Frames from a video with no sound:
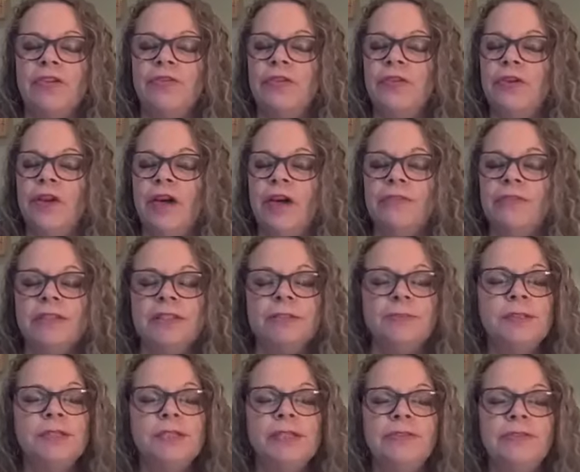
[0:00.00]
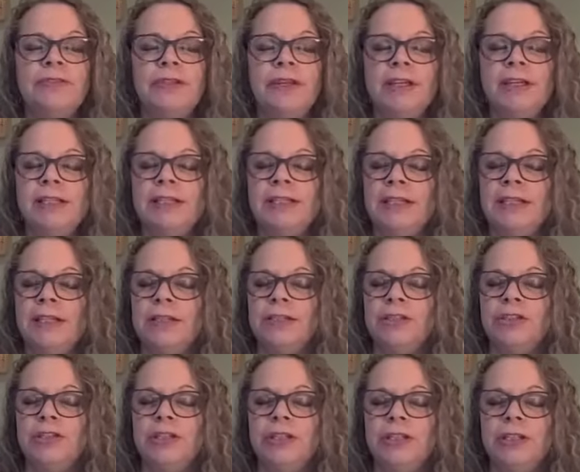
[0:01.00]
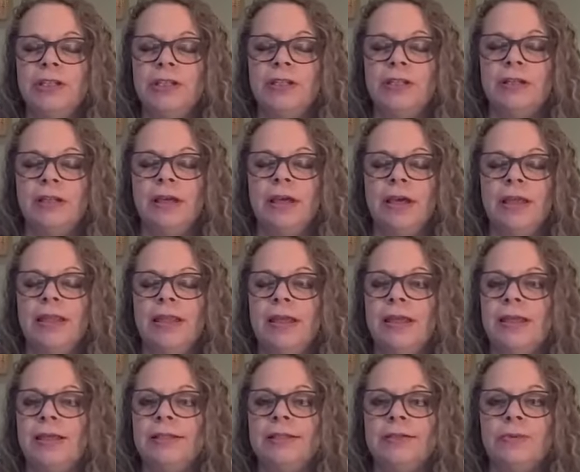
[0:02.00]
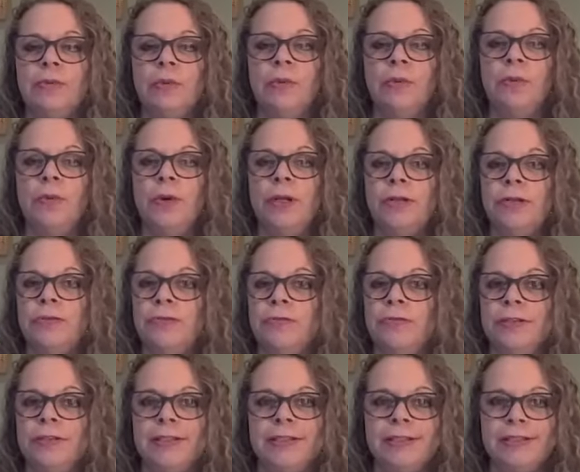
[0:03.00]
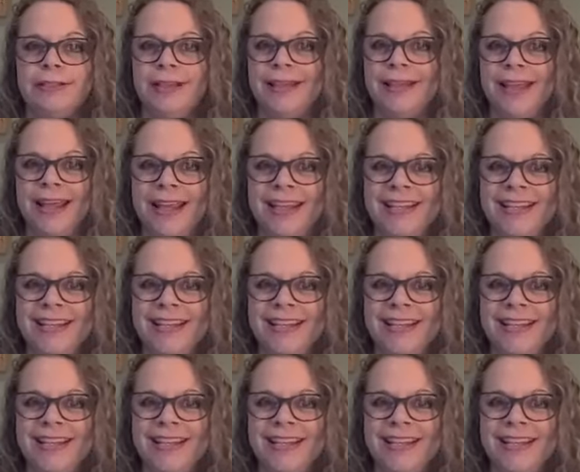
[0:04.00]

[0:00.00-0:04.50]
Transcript: If you have a specific intention, I think it's wonderful to set